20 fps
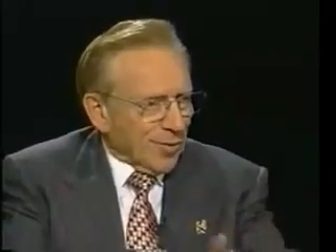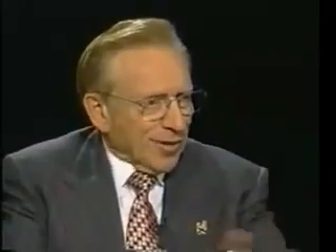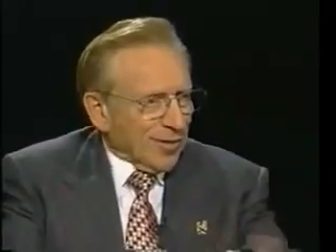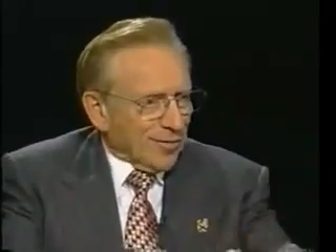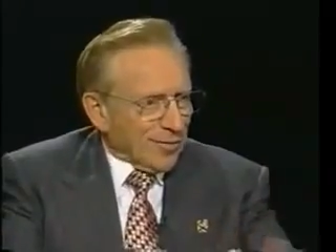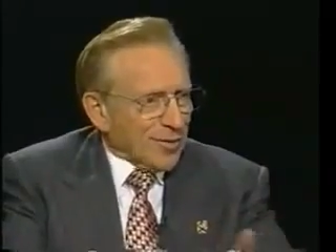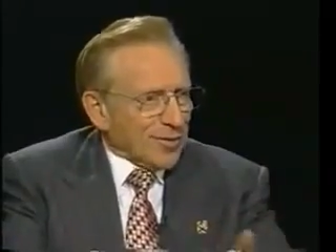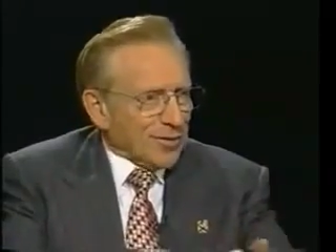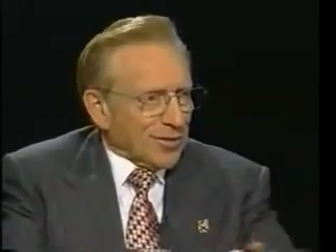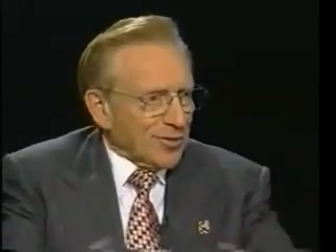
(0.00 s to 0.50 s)

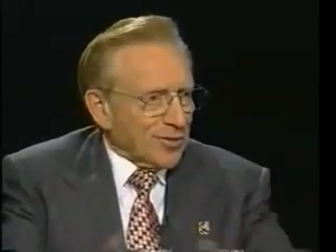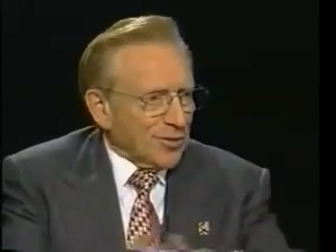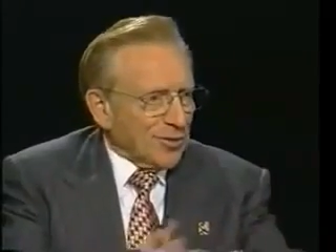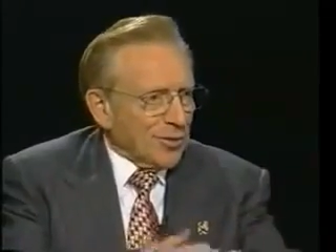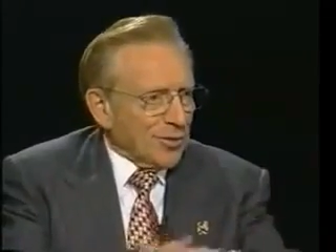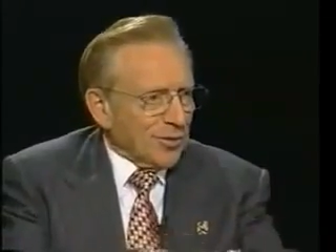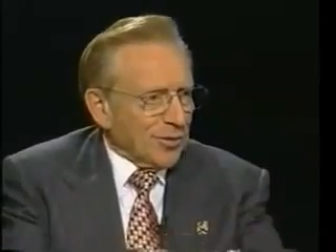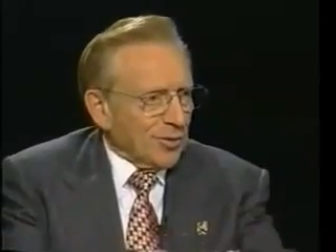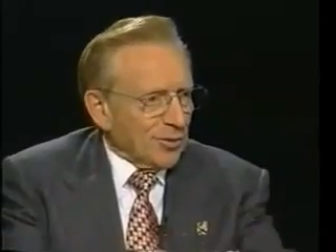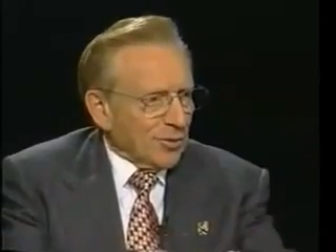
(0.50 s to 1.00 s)
one of the first things
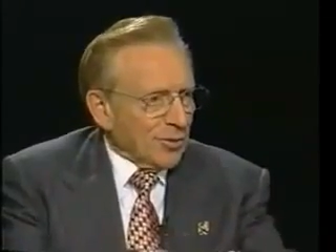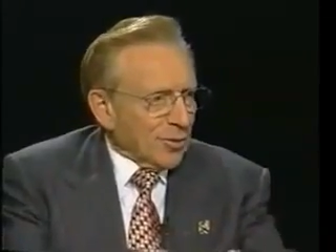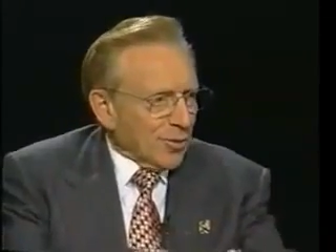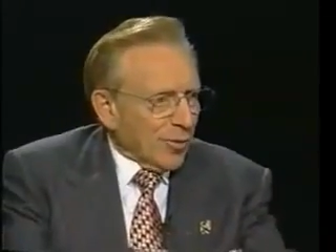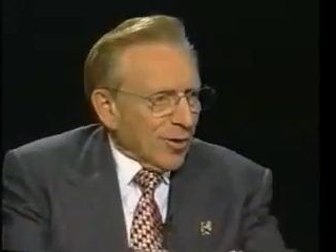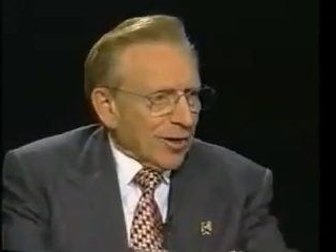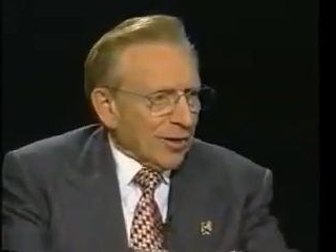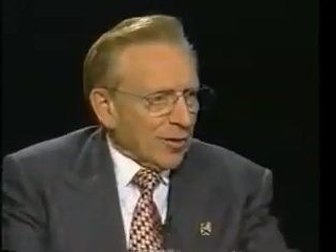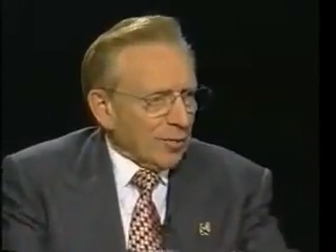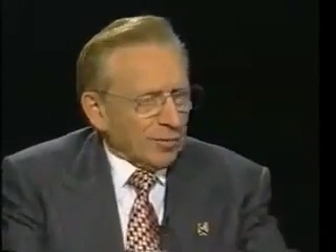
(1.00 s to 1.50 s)
you do when you
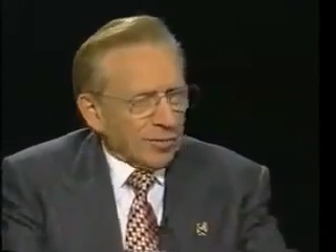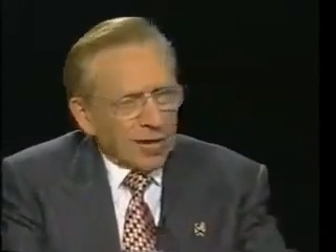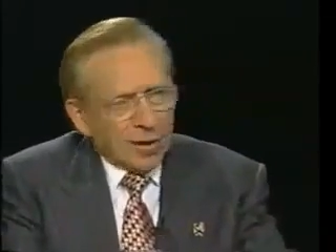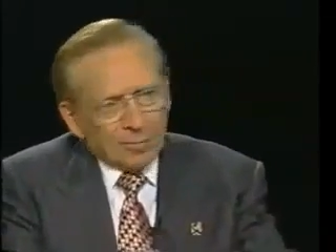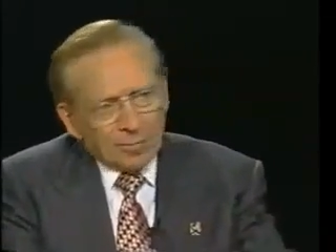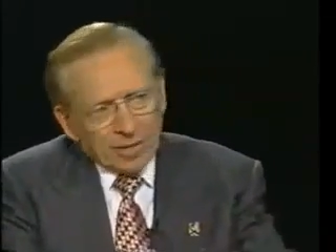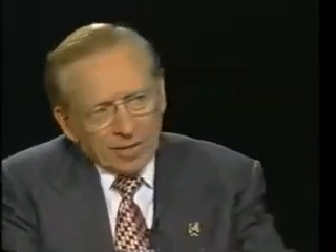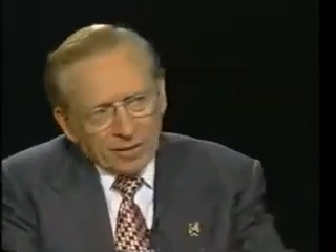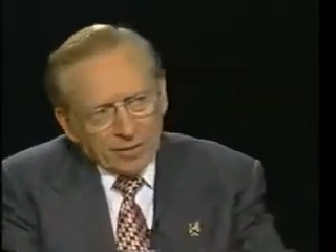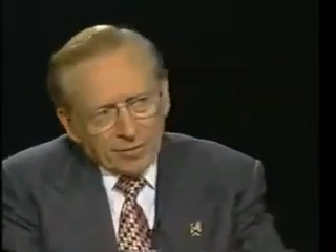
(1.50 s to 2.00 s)
acquire a
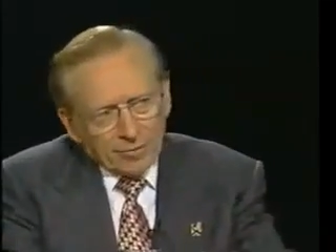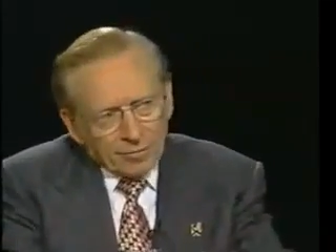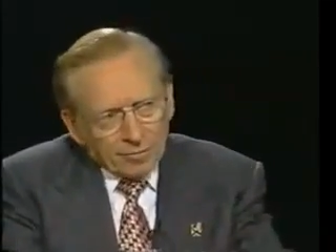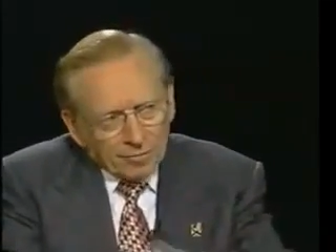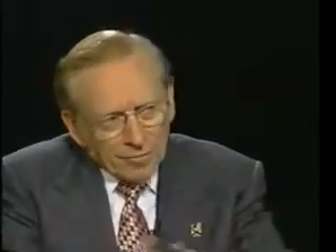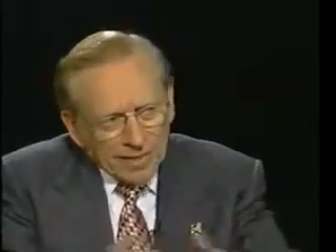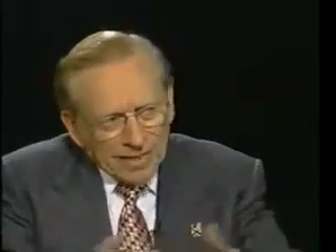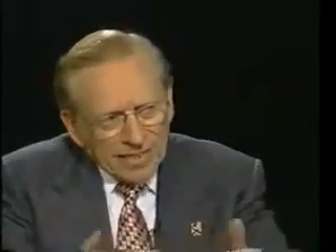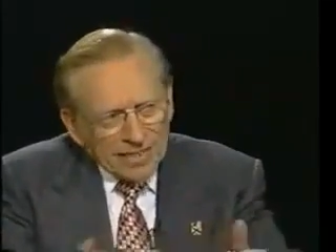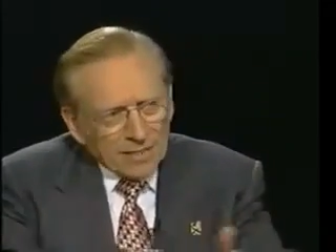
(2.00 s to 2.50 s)
property. You
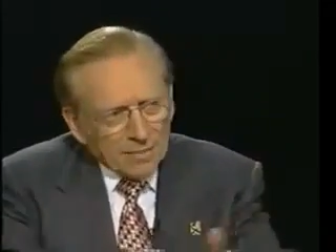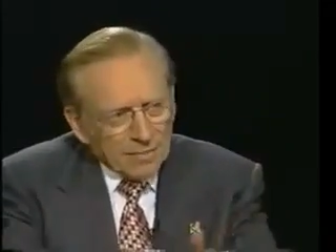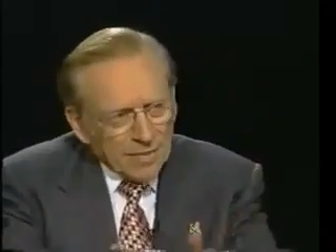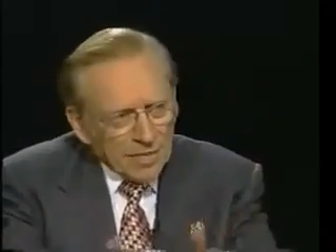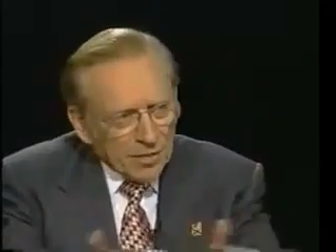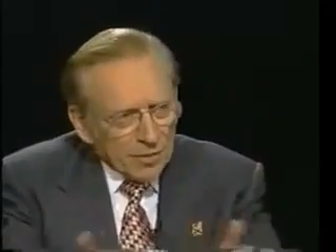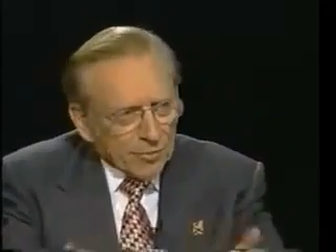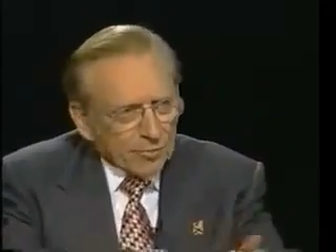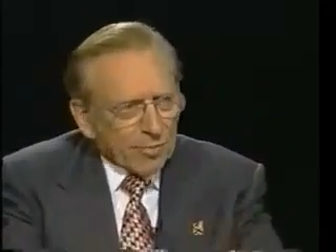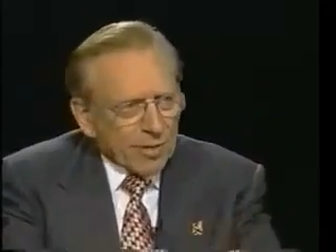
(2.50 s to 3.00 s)
begin to
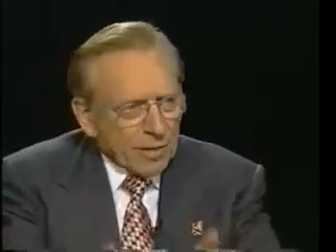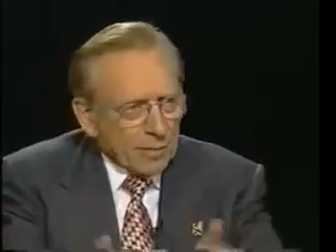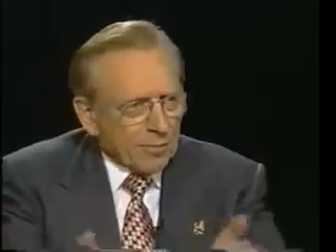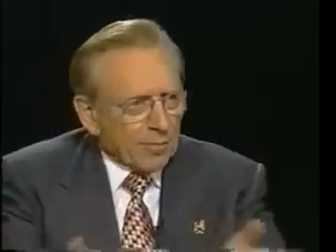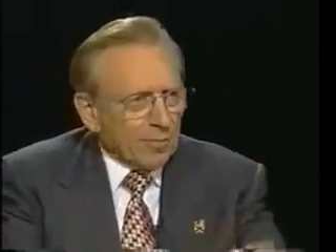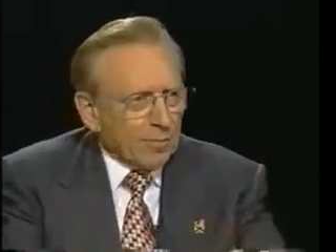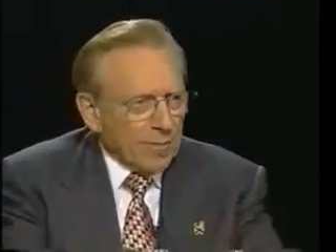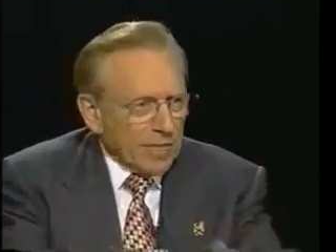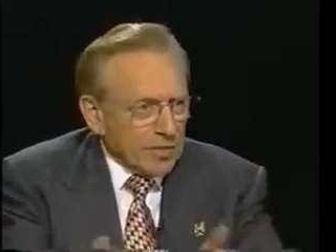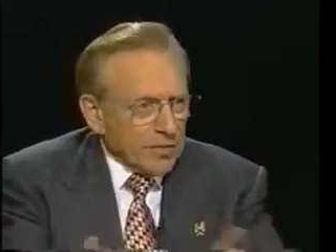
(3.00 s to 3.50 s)
meet
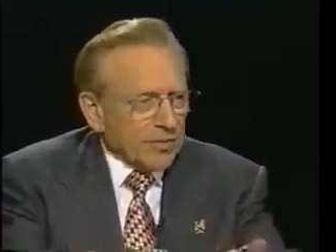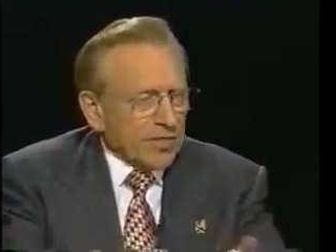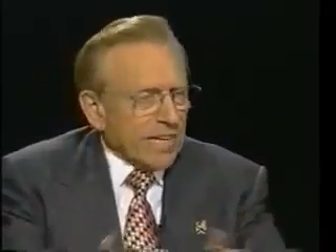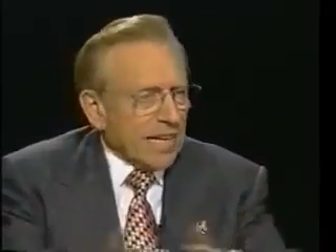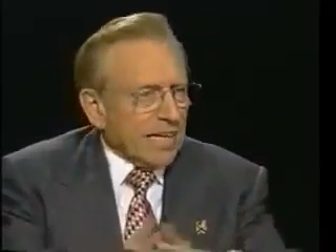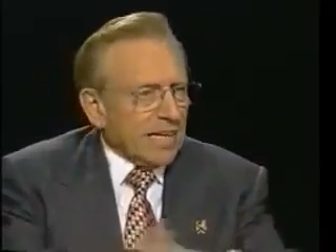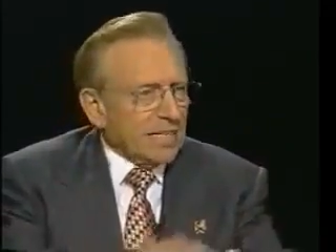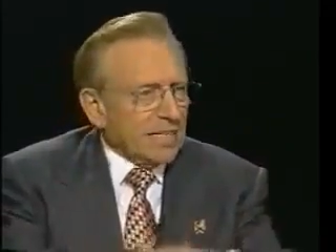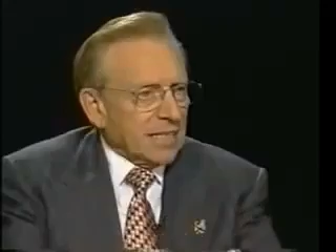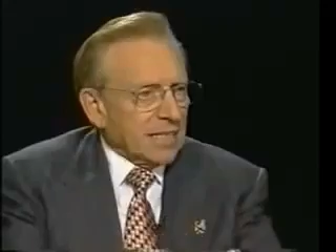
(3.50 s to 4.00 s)
your
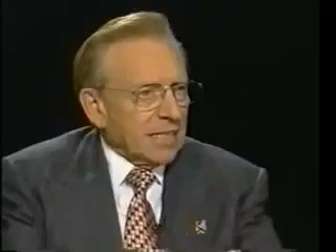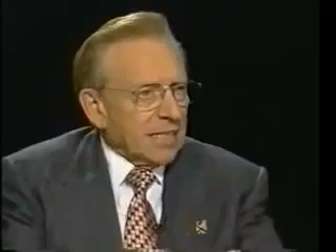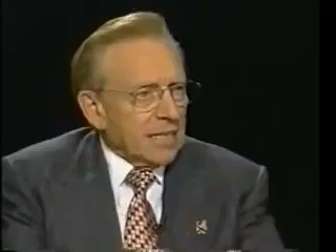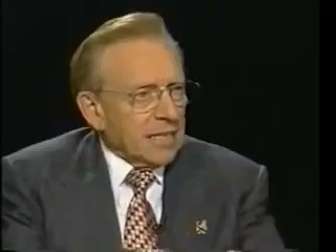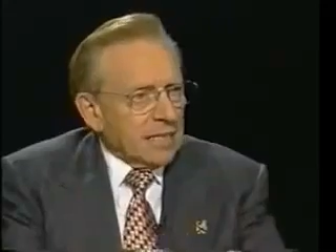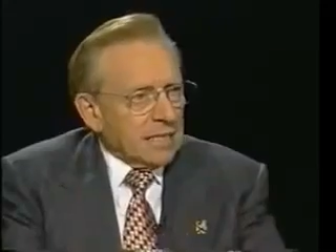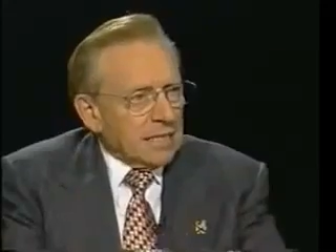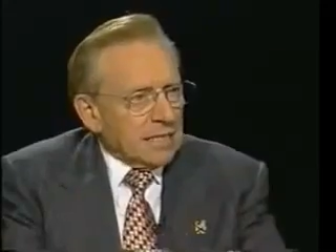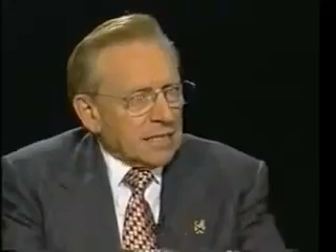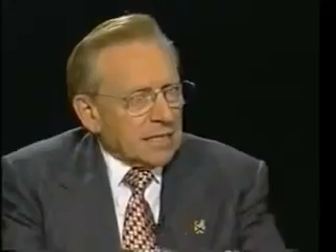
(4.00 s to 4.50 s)
tenants and
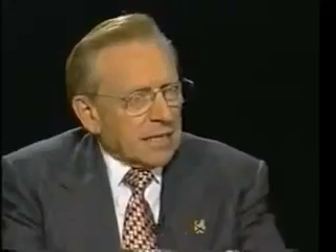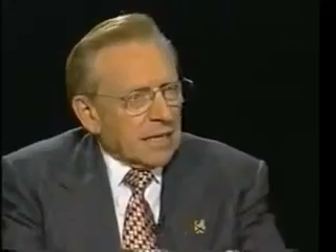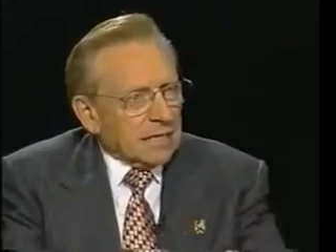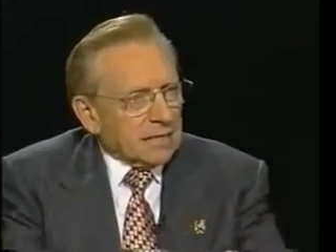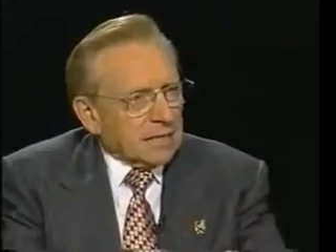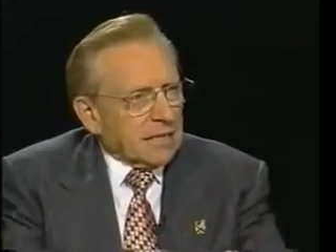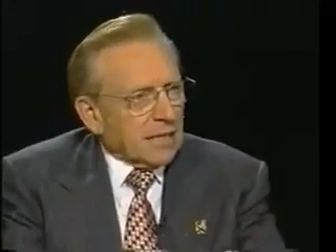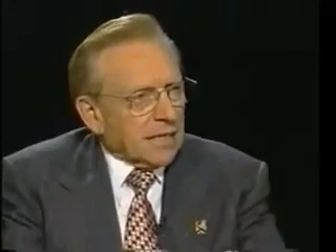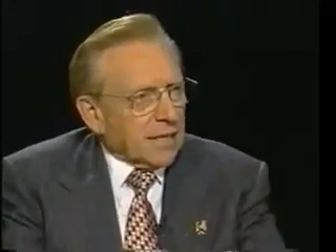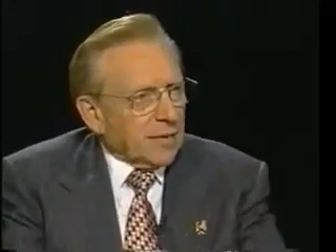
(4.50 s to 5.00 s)

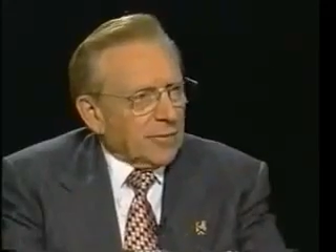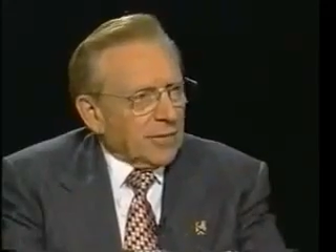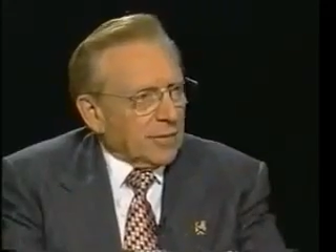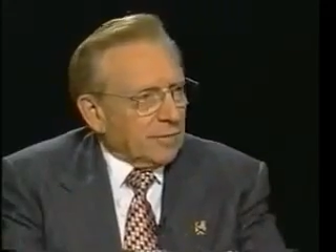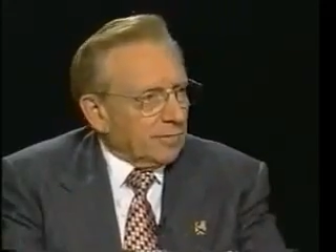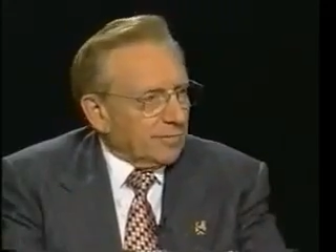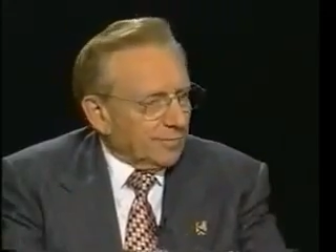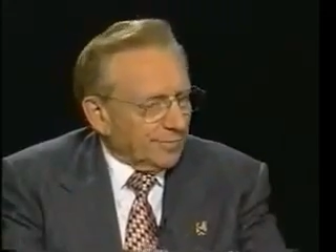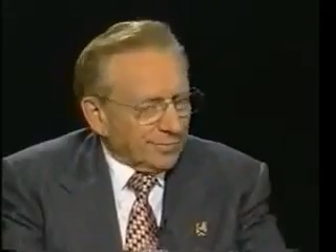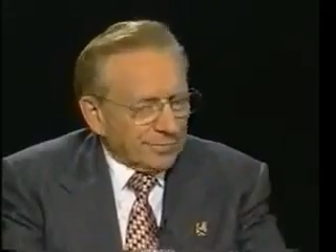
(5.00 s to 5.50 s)
start talking
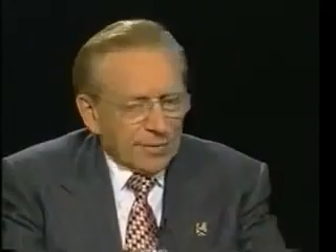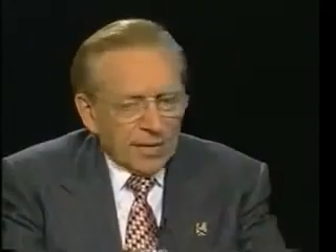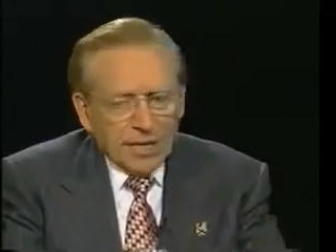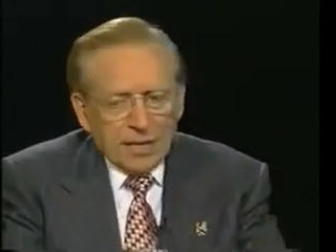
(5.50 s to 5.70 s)
with them.